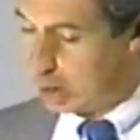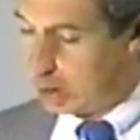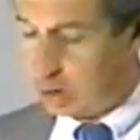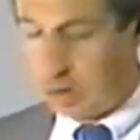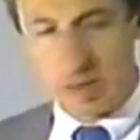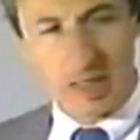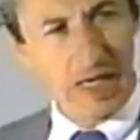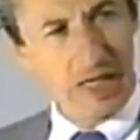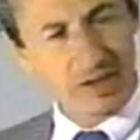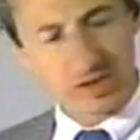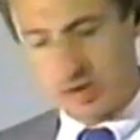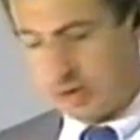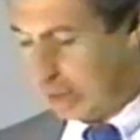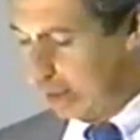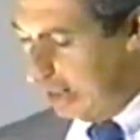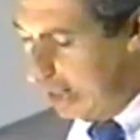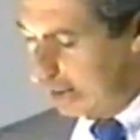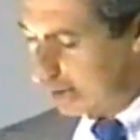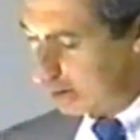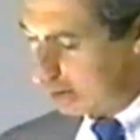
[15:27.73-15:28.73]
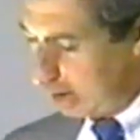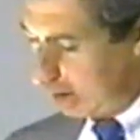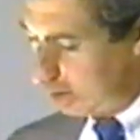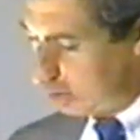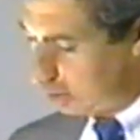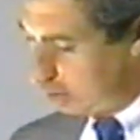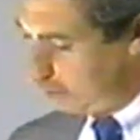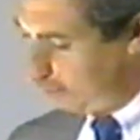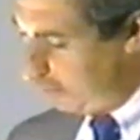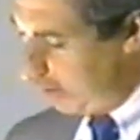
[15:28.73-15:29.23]
You can't stay in that
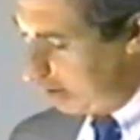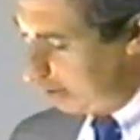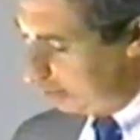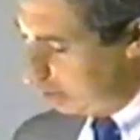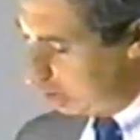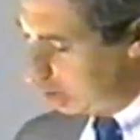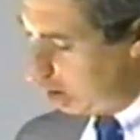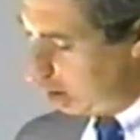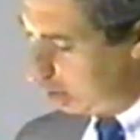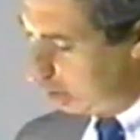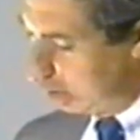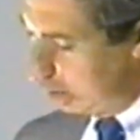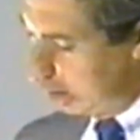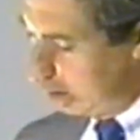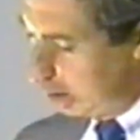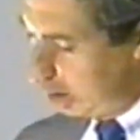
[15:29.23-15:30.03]
stage of development, though.